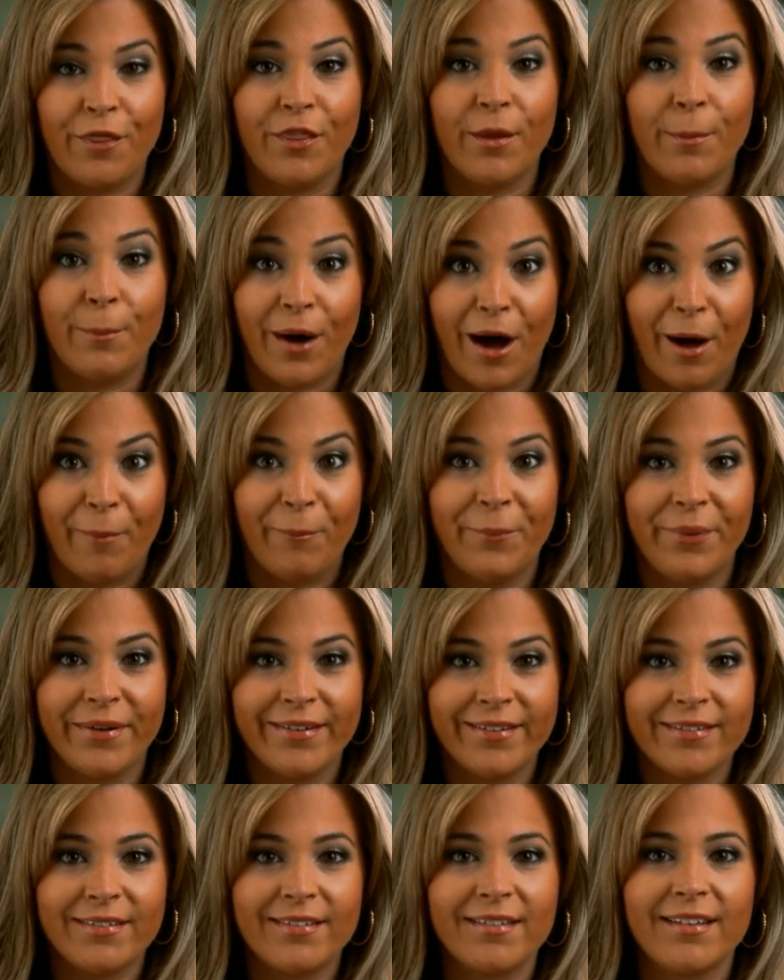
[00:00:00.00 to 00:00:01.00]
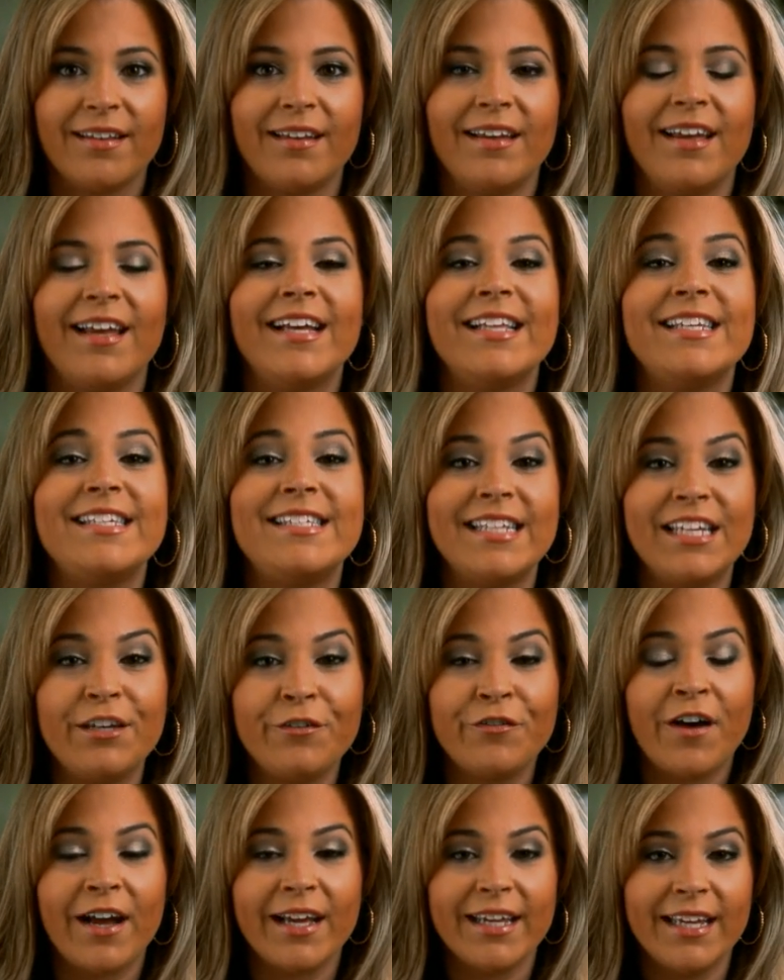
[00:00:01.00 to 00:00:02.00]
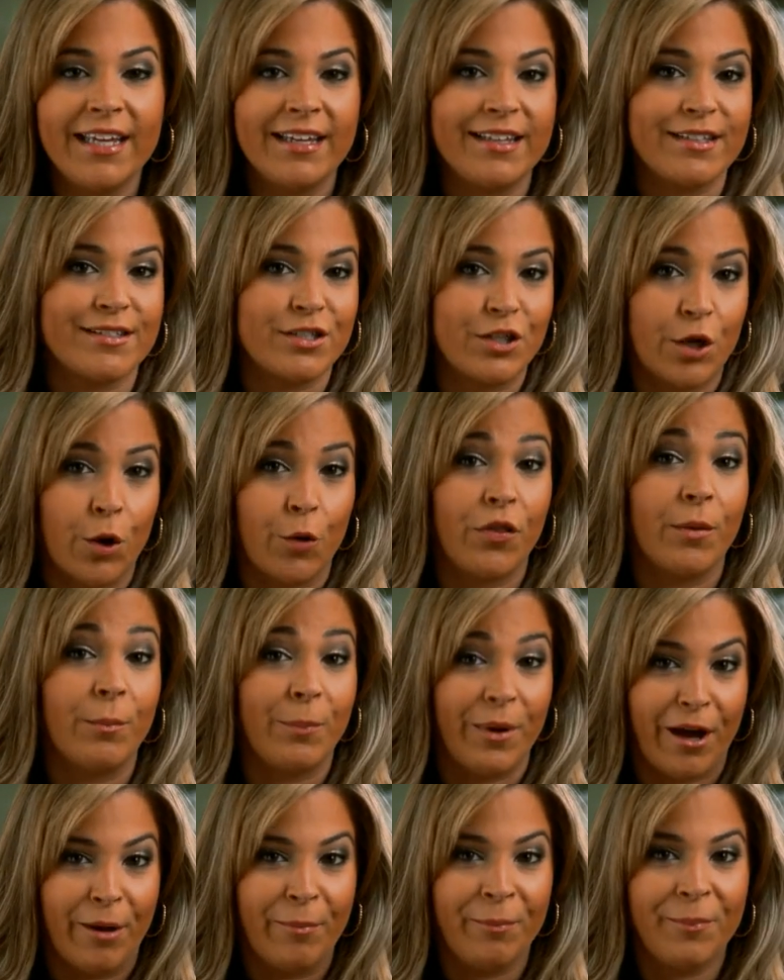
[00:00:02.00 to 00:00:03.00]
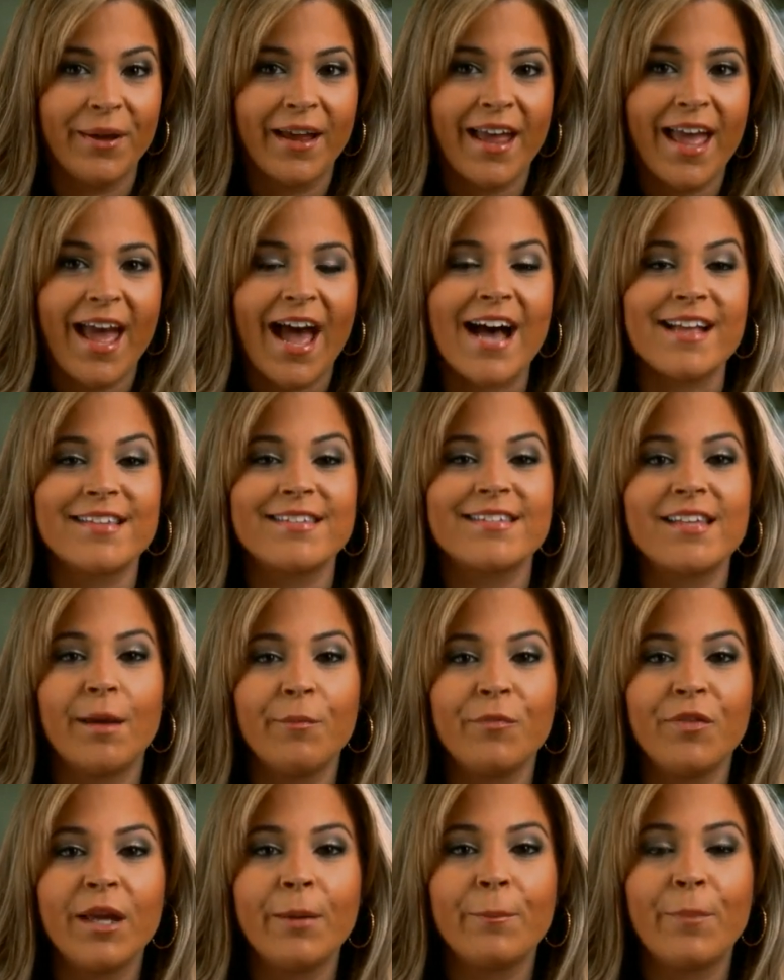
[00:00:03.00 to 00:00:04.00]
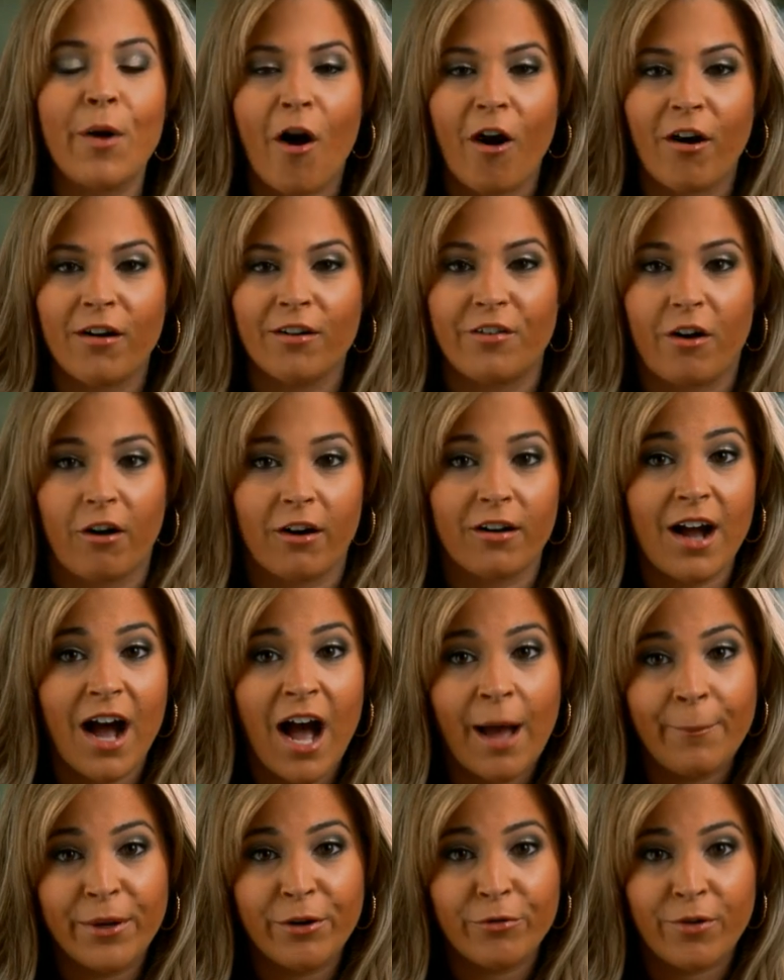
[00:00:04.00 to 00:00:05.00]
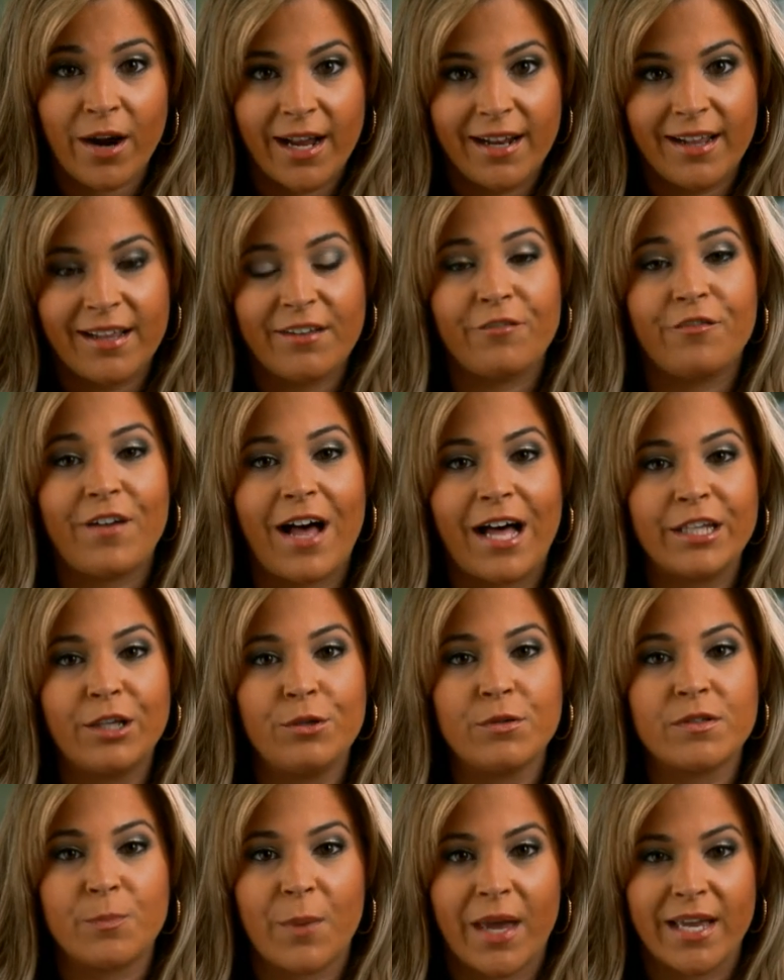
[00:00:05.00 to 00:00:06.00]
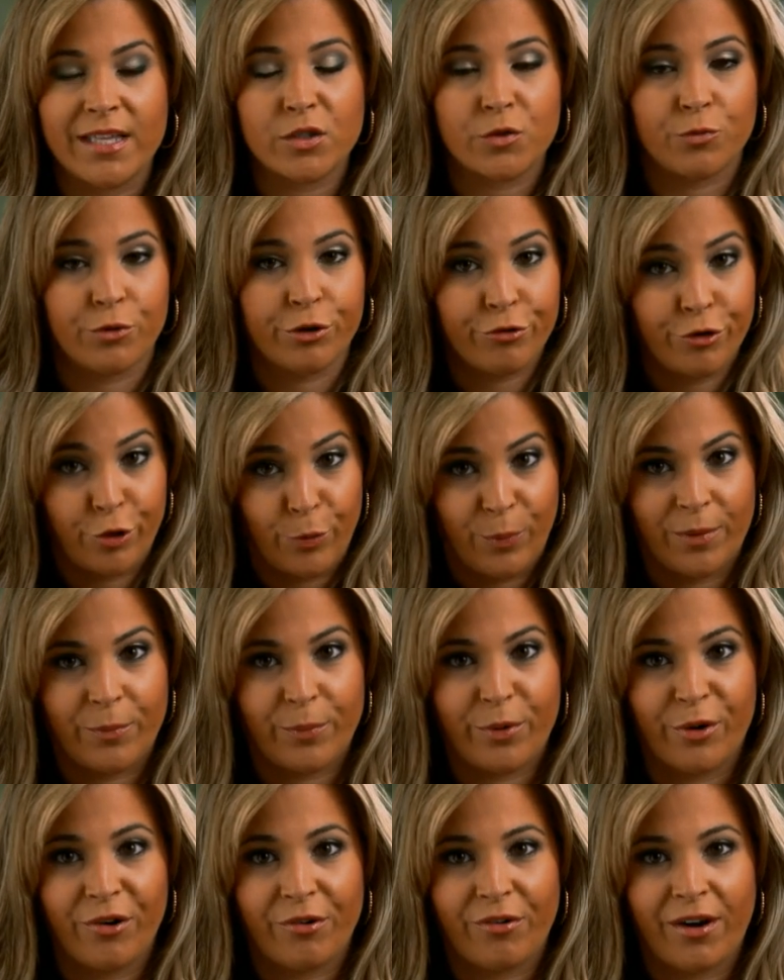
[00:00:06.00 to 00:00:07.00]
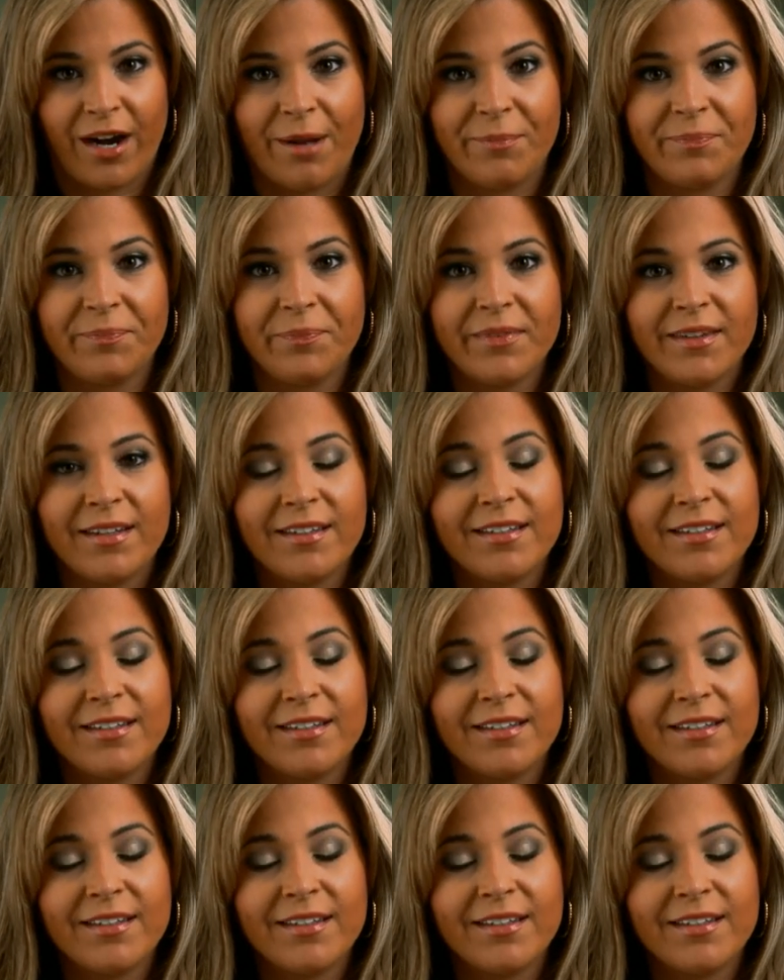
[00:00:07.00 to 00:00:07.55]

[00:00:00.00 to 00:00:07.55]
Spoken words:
the bump. D Phi E's know the bump as something part of our copyrighted values-based recruitment program.